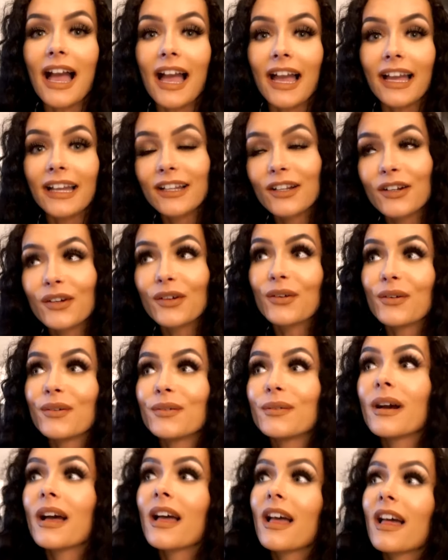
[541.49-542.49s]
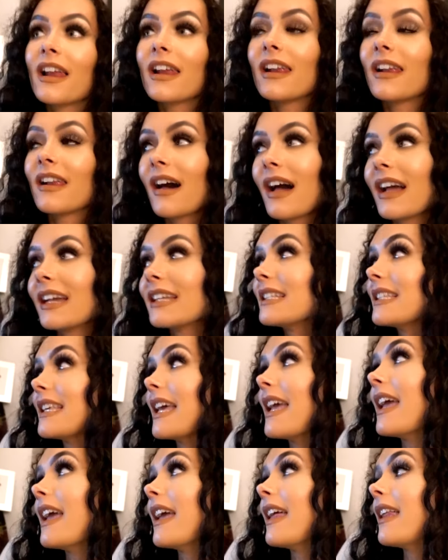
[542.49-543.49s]
angle,
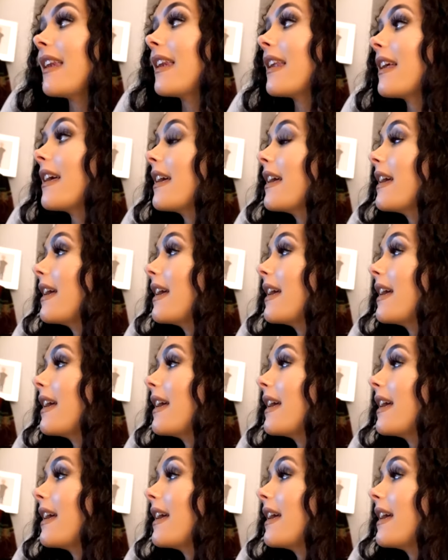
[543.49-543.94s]
lighting